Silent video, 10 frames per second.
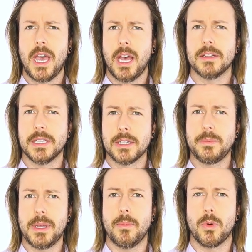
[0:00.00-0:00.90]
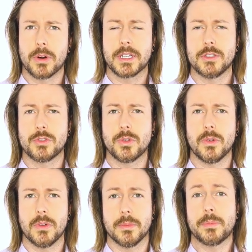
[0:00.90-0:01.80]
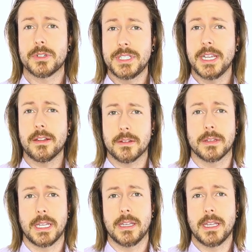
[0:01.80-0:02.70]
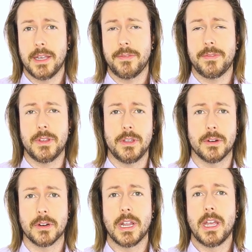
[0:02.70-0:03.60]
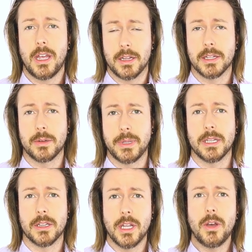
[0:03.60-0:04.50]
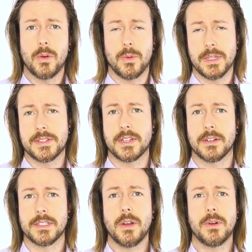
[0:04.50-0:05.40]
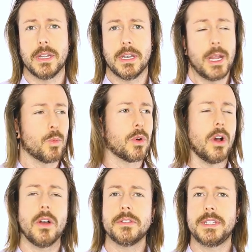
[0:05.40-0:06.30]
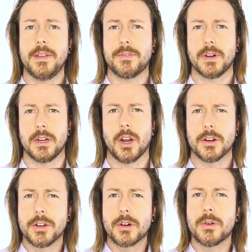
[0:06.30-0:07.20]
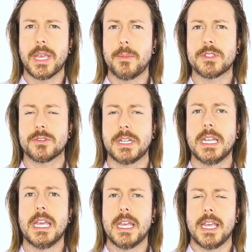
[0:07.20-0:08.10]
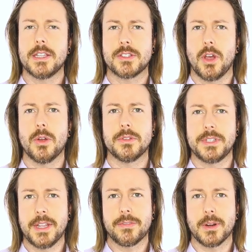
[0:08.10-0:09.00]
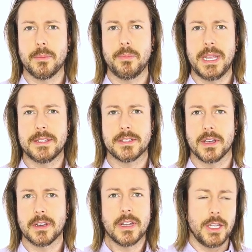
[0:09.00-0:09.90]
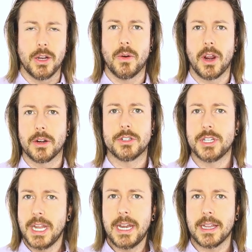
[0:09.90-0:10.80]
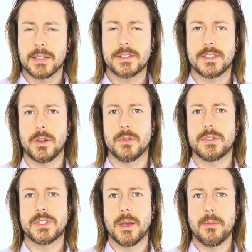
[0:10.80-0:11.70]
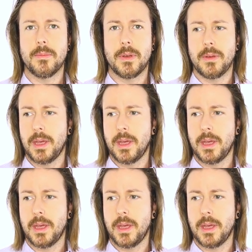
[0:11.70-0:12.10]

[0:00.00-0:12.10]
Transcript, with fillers: a little bit more control, particularly if you're a little bit low in serotonin. And we're all different. Our neurochemistry is all different based on, our genetics. So some